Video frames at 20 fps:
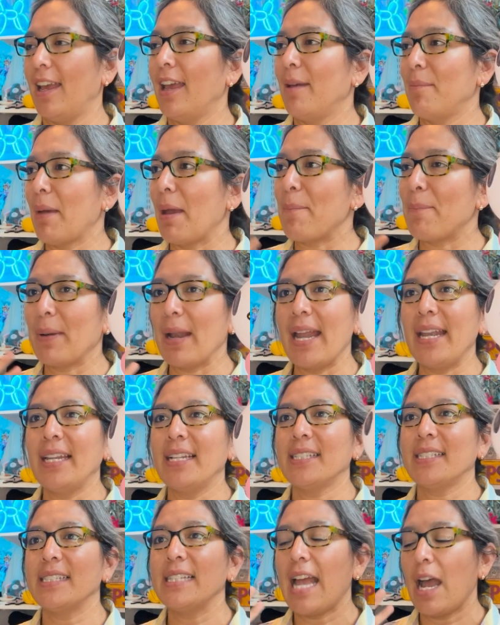My plan
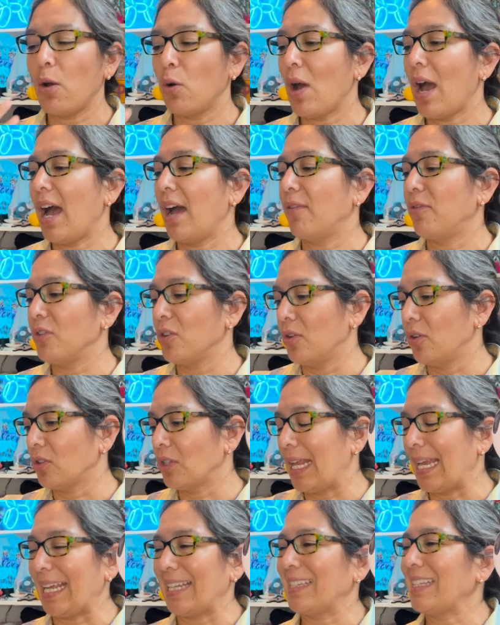is now have, you know,
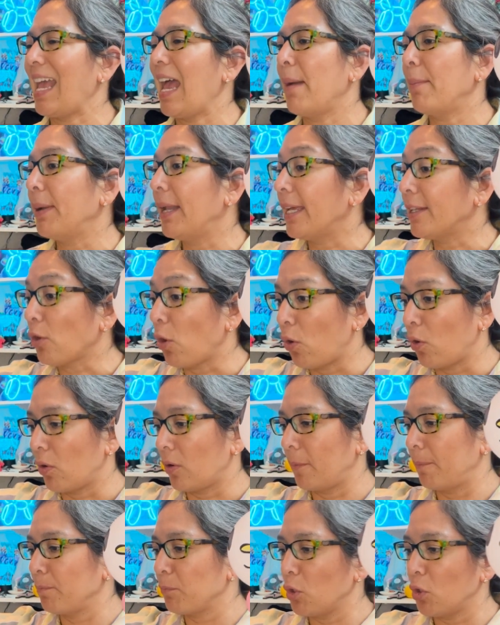like a tablet
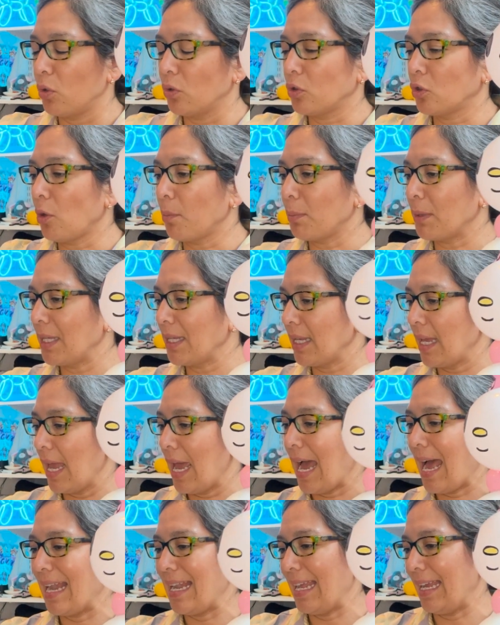or, you know, something
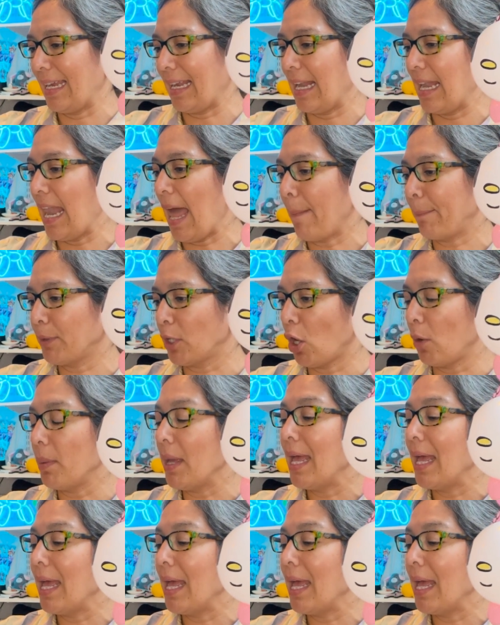like a laptop